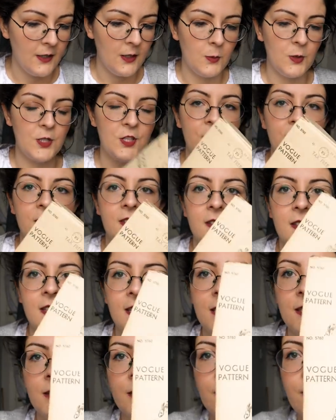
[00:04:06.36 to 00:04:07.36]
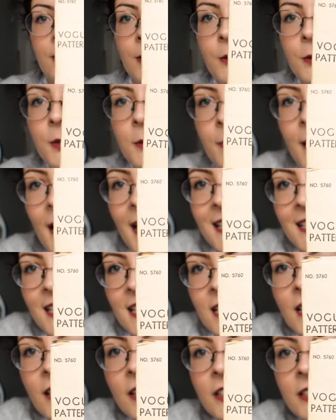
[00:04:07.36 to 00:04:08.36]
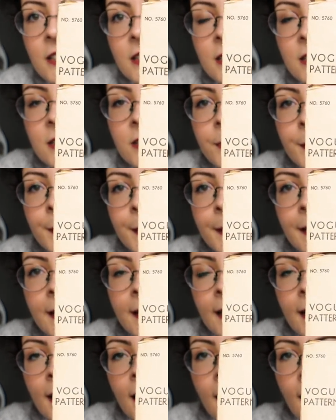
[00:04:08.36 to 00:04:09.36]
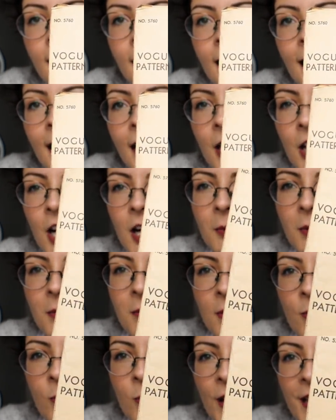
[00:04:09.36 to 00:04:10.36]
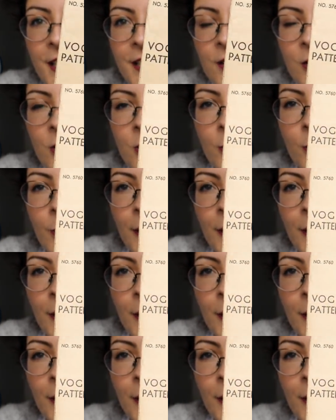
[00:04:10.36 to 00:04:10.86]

which is this Vogue pattern. I can't remember when or